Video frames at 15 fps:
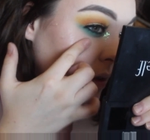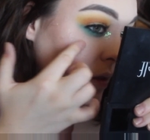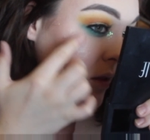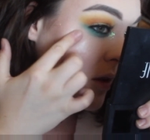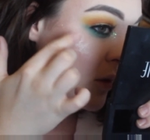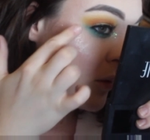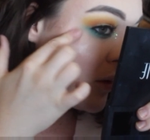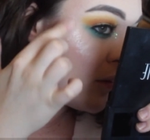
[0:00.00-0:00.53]

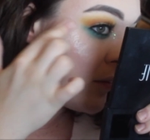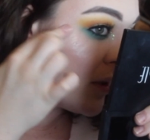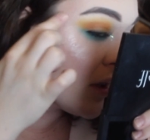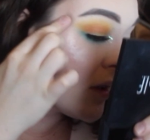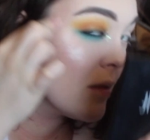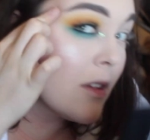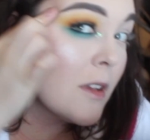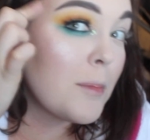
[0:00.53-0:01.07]
Look wouldn't be
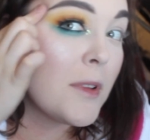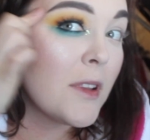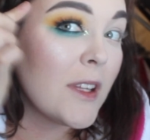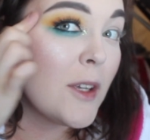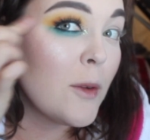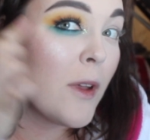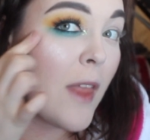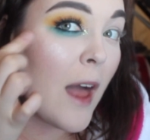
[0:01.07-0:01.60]

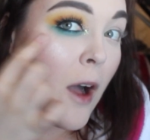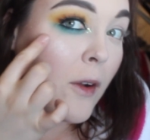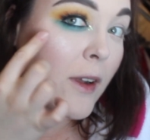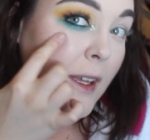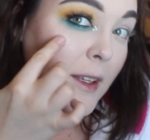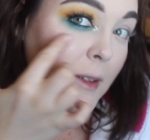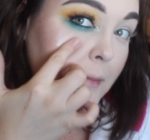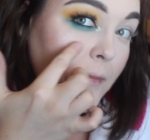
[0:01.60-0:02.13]
complete without
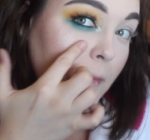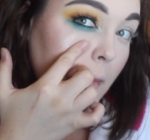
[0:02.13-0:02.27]
it.